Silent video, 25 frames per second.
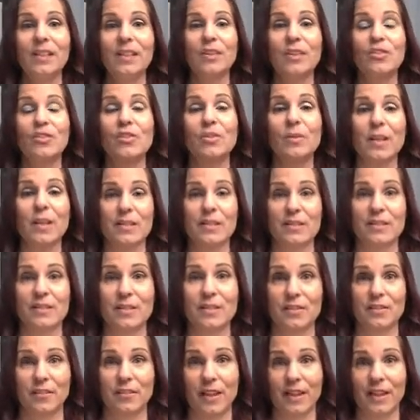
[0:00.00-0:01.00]
So let's
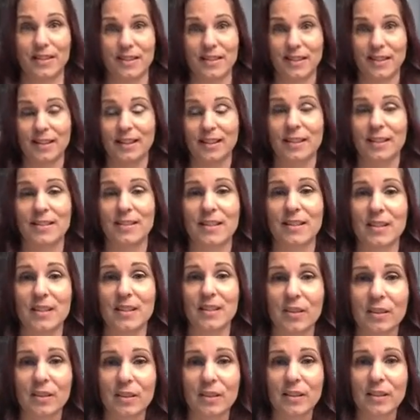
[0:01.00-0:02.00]
see if that's the case
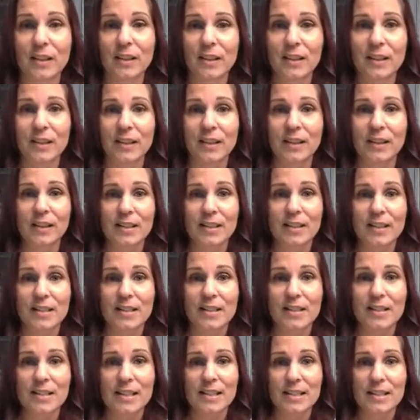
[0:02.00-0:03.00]
here.
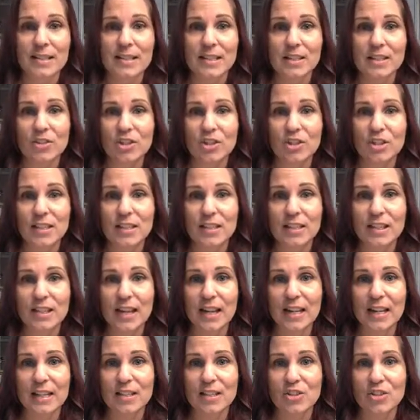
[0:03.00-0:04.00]
6 inches and
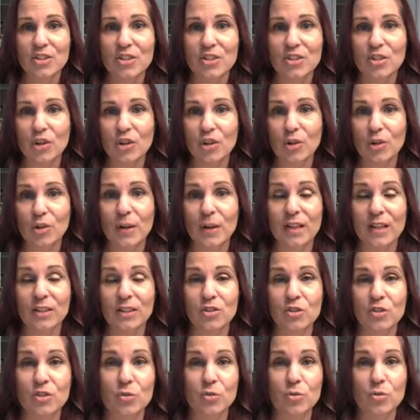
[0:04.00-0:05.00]
8 inches are my
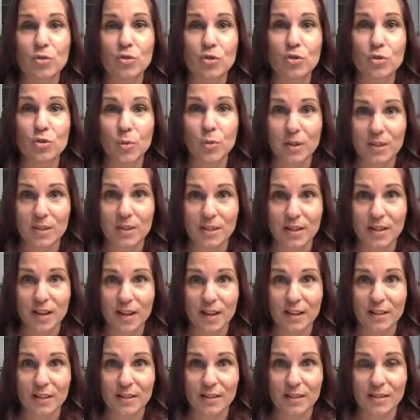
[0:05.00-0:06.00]
two short
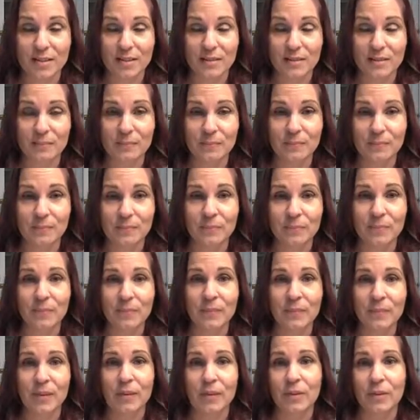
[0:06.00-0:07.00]
sides.
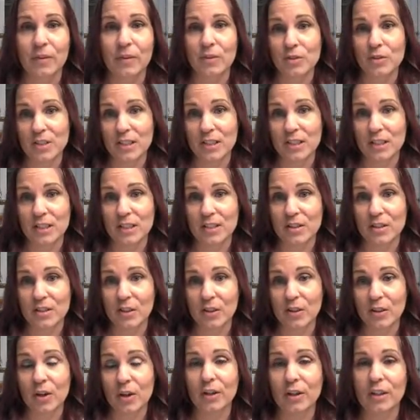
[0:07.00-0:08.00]
13 is the
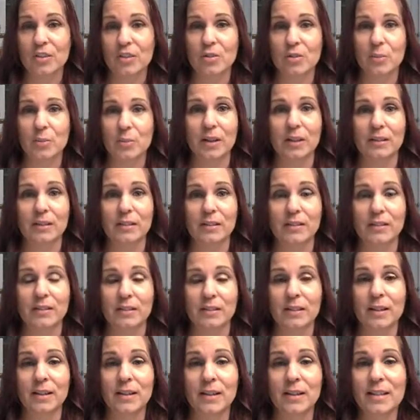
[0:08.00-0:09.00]
longest one.
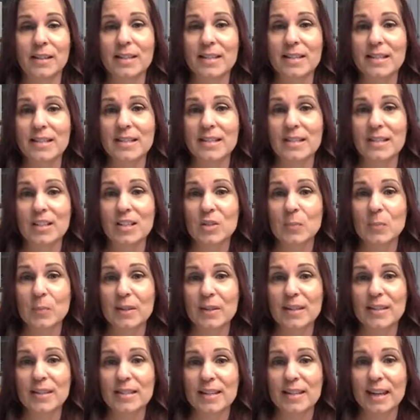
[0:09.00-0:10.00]
6
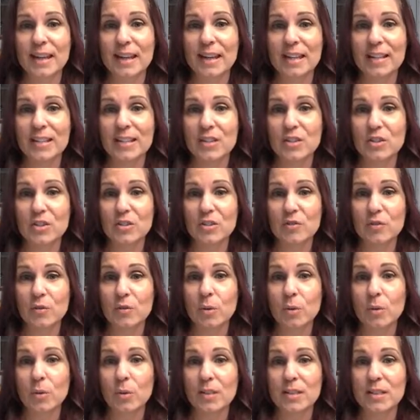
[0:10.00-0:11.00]
plus 8 is
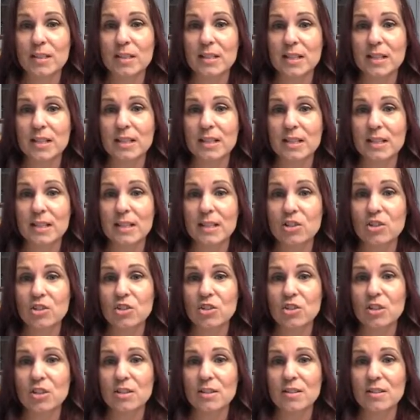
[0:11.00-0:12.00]
14
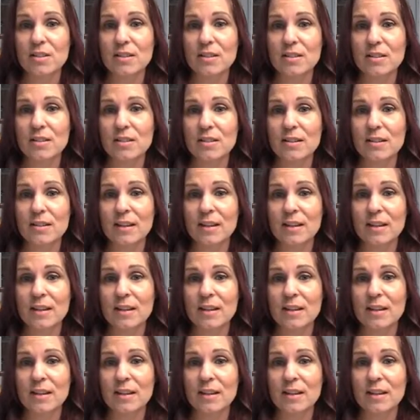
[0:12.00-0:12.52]
inches.